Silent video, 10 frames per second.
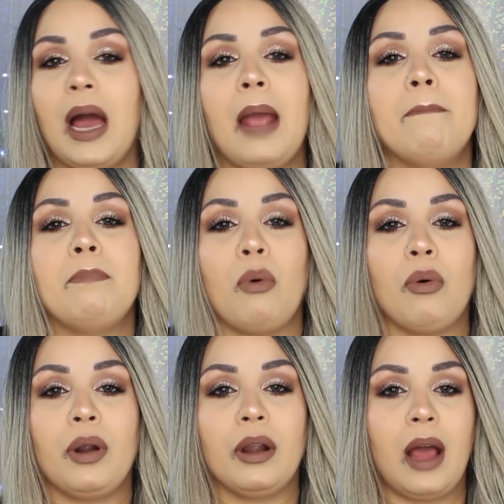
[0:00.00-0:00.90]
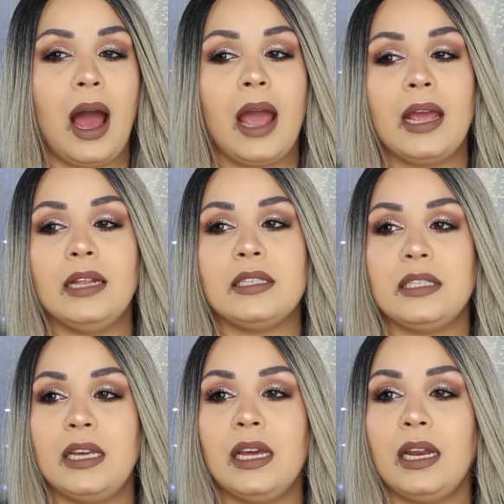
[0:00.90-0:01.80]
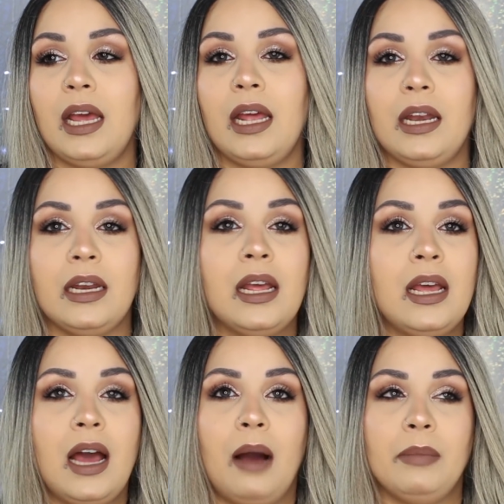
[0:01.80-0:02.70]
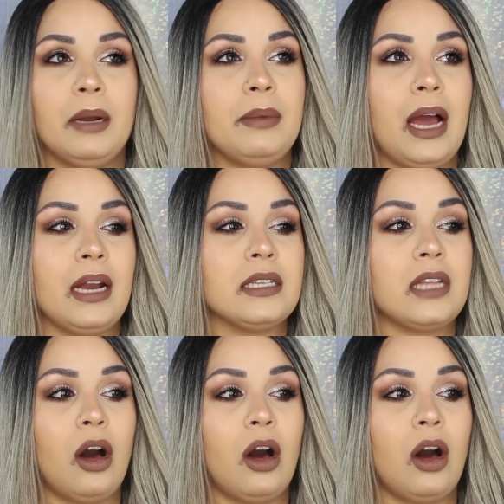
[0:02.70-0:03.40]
I'm bored. I see it, and I'm gonna be honest,